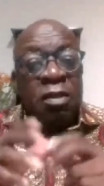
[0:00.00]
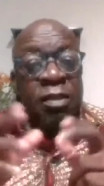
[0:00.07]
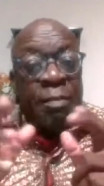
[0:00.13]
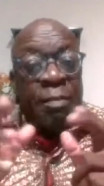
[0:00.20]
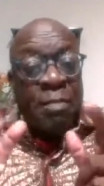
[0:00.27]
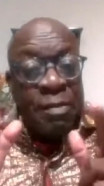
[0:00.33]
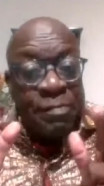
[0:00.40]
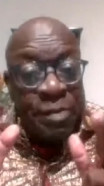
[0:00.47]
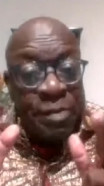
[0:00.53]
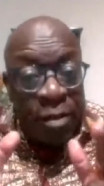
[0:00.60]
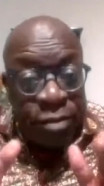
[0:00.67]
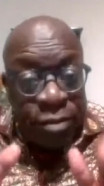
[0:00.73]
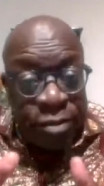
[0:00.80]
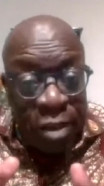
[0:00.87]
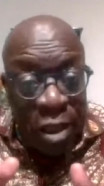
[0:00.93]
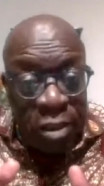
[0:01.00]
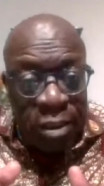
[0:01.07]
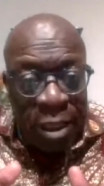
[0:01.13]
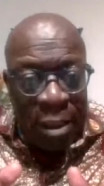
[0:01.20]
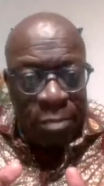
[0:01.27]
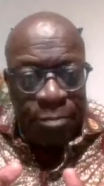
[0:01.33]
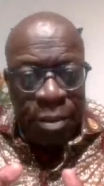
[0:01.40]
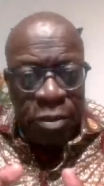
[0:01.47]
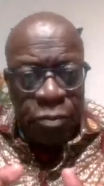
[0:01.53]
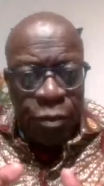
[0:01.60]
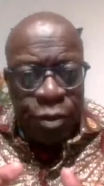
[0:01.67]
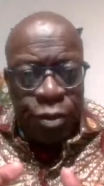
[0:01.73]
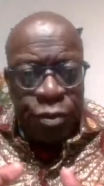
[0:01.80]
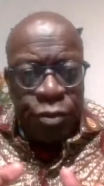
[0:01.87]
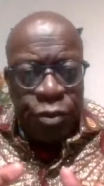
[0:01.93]
There may be a third element
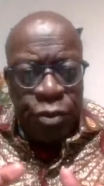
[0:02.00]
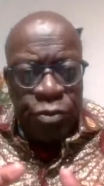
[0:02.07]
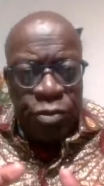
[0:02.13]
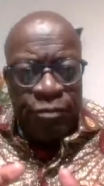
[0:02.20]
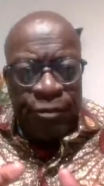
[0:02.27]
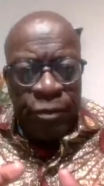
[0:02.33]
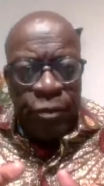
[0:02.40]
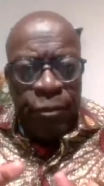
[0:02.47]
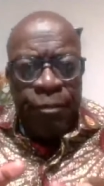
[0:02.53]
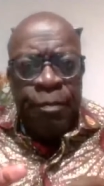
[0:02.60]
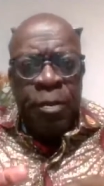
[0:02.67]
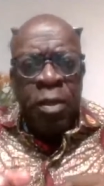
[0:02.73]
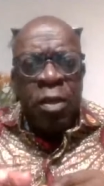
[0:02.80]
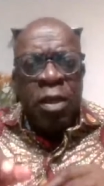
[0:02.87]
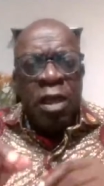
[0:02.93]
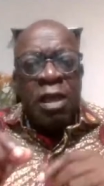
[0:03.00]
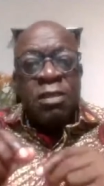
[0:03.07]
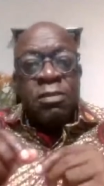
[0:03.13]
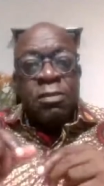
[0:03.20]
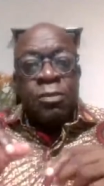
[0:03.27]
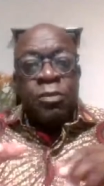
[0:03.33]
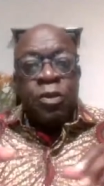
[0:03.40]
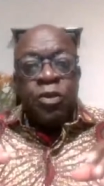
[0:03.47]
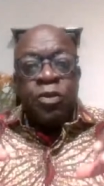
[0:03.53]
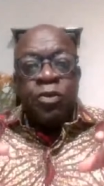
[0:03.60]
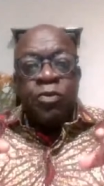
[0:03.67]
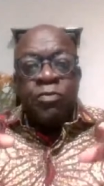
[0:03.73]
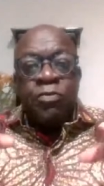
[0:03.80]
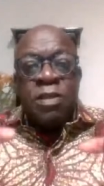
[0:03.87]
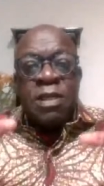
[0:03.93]
which is useful, is that
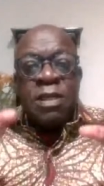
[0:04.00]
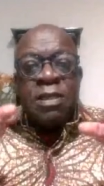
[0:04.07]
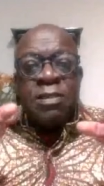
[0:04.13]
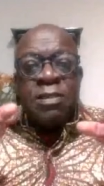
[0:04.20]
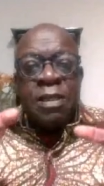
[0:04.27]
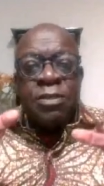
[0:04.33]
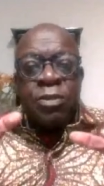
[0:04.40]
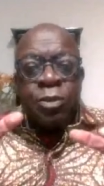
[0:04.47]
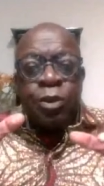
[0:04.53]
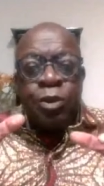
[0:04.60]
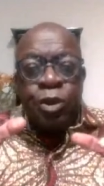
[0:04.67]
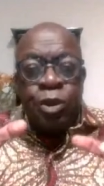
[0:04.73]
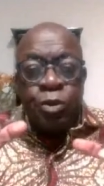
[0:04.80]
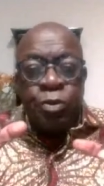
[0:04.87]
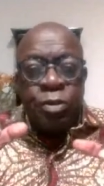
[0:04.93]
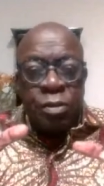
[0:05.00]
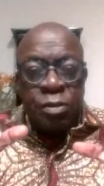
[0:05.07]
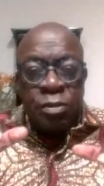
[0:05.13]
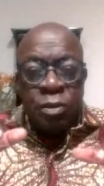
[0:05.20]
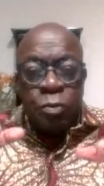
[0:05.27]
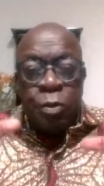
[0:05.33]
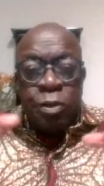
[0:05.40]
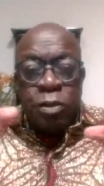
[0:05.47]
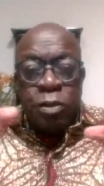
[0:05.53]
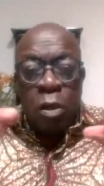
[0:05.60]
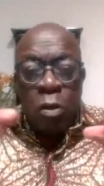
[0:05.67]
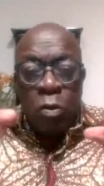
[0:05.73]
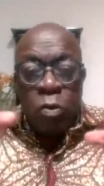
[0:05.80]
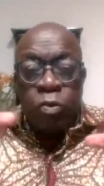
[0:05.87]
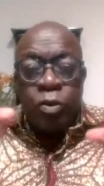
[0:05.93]
you need institutions which
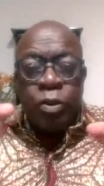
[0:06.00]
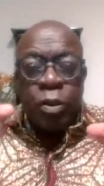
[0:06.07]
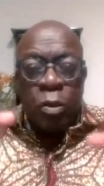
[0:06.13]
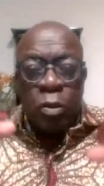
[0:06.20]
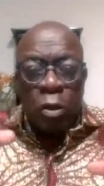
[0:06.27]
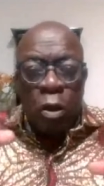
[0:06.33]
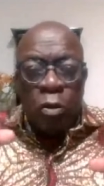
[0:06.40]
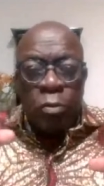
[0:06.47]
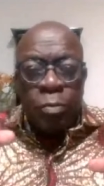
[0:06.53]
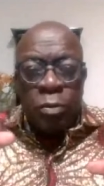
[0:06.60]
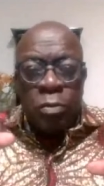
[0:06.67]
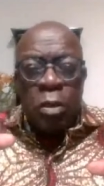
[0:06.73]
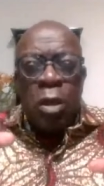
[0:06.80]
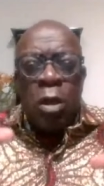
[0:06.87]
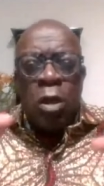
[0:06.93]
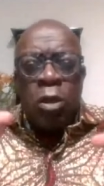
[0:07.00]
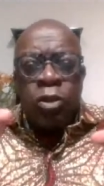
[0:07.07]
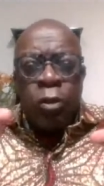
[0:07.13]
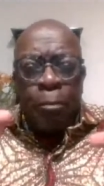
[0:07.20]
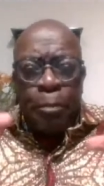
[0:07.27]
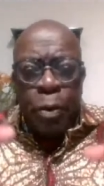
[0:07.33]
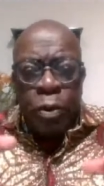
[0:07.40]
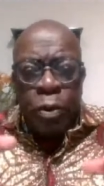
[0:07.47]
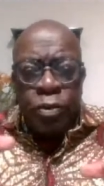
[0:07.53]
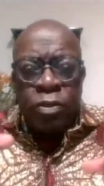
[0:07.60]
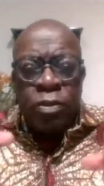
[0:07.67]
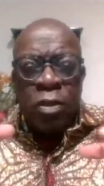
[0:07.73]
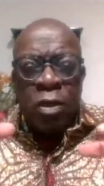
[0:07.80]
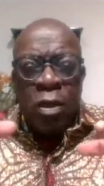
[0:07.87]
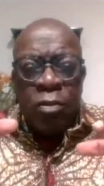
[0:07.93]
are also global to put
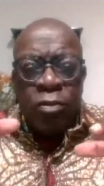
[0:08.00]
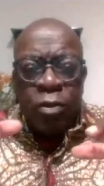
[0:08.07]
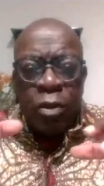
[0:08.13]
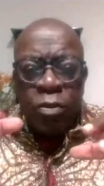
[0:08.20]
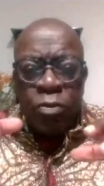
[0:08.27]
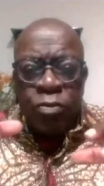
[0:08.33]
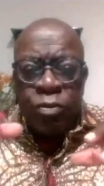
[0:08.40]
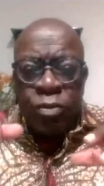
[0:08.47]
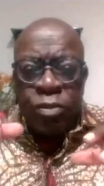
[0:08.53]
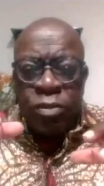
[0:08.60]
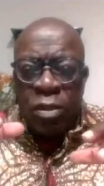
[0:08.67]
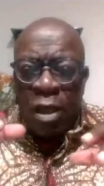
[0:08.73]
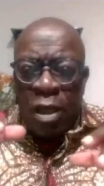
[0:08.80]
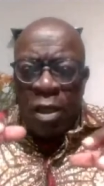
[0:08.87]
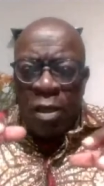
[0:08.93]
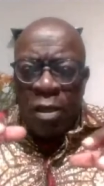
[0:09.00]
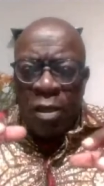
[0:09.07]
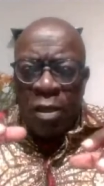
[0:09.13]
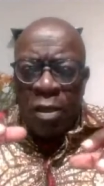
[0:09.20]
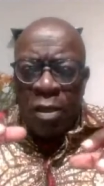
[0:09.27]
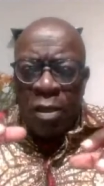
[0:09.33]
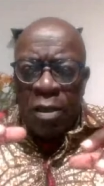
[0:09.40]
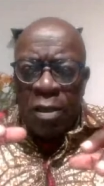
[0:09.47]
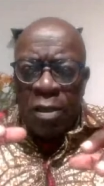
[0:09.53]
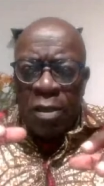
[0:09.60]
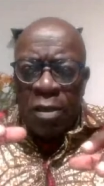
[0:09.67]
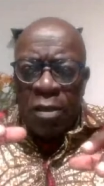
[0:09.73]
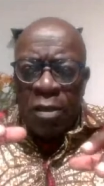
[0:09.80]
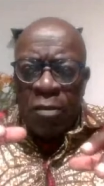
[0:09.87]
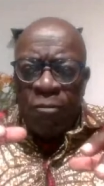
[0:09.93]
those
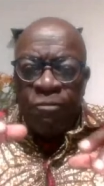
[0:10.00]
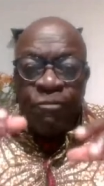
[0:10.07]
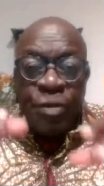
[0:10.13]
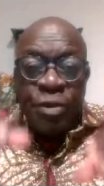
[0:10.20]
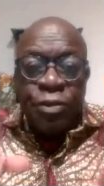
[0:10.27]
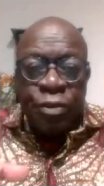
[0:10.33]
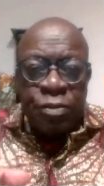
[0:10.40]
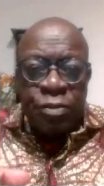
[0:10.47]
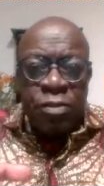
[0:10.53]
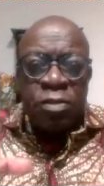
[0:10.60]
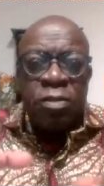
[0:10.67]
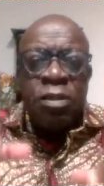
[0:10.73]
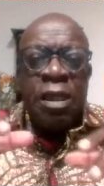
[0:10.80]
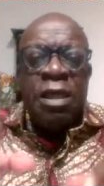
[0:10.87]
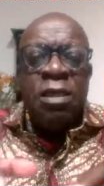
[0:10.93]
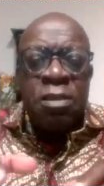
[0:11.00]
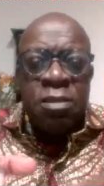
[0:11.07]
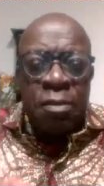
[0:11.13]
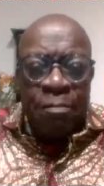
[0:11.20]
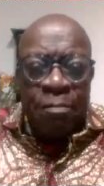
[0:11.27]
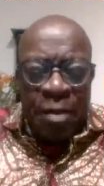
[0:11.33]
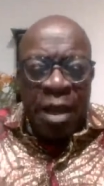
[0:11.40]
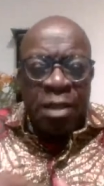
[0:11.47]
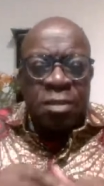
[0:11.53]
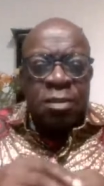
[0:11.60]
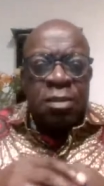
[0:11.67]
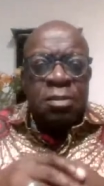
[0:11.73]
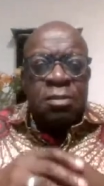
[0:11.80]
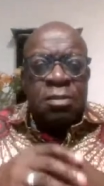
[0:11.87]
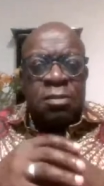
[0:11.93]
visions into
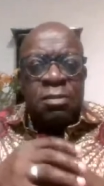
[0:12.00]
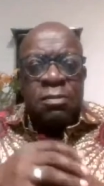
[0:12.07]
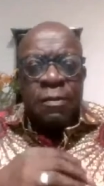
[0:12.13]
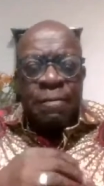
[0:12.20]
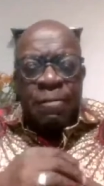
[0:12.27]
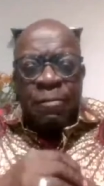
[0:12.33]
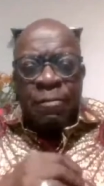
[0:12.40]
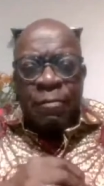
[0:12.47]
practice.